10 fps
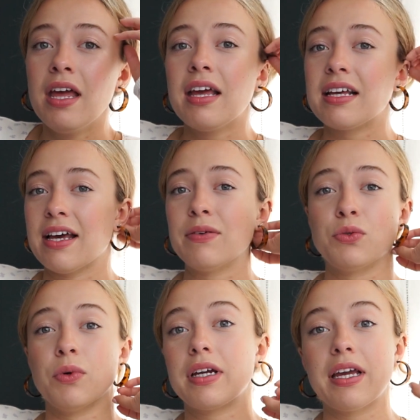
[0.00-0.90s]
because I was
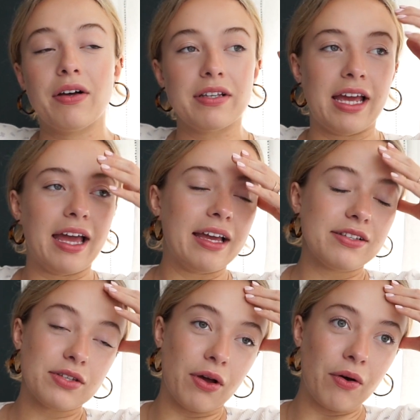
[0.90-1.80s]
working all day
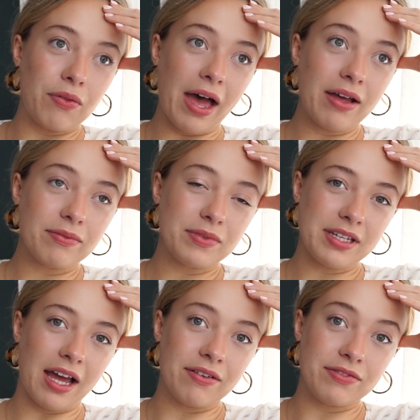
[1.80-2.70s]
so that was
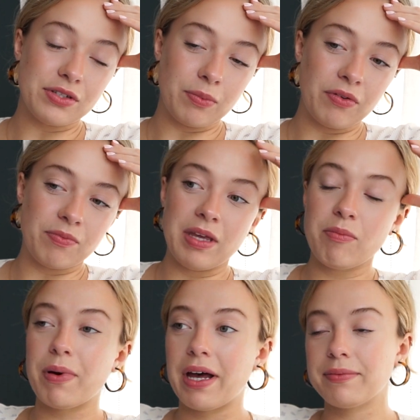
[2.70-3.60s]
kind of stupid of me
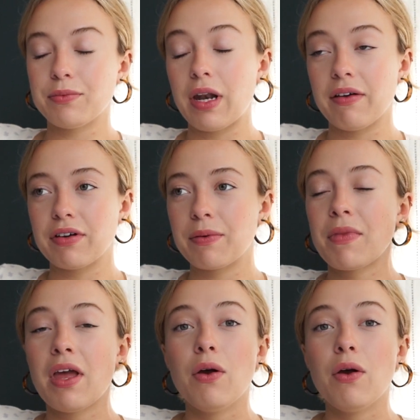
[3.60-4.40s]
but whatever